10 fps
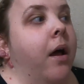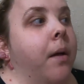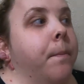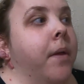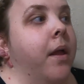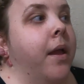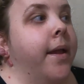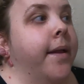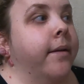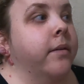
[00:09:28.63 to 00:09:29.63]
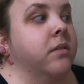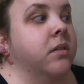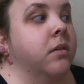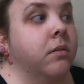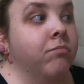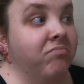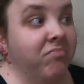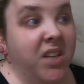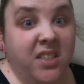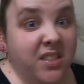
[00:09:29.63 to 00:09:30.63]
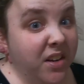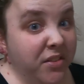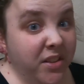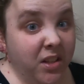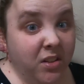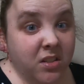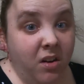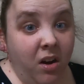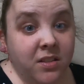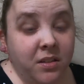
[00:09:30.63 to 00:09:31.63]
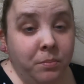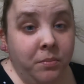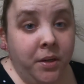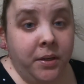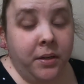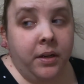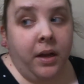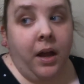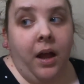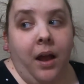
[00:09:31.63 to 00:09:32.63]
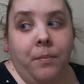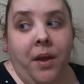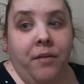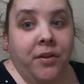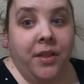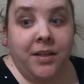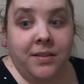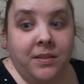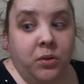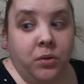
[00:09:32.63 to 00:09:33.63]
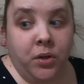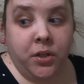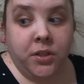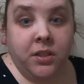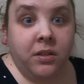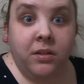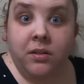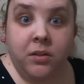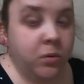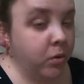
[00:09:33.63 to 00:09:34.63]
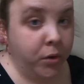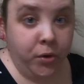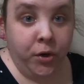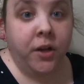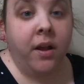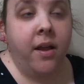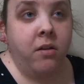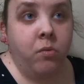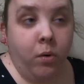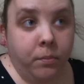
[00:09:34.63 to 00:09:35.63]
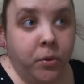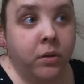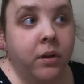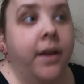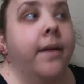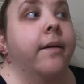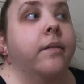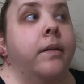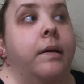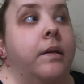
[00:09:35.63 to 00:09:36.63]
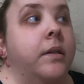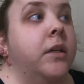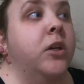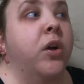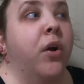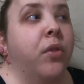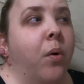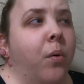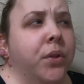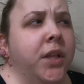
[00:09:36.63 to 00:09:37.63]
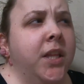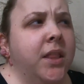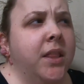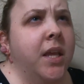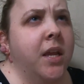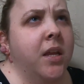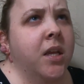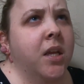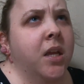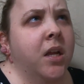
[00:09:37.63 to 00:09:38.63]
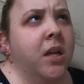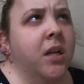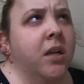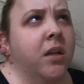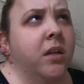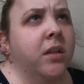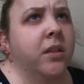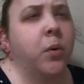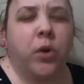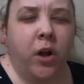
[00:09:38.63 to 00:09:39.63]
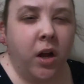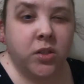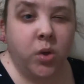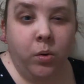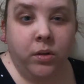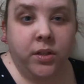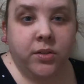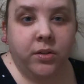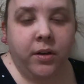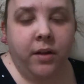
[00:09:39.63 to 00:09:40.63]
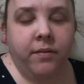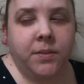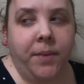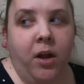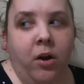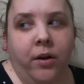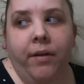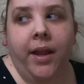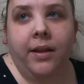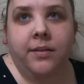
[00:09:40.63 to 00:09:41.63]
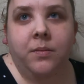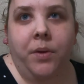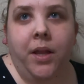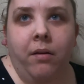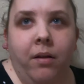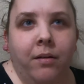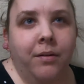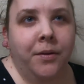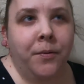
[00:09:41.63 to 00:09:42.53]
Um, and he said everything looked awesome. Um, everything still looked good and normal, and the only thing that we're not totally certain of is my heart rate has been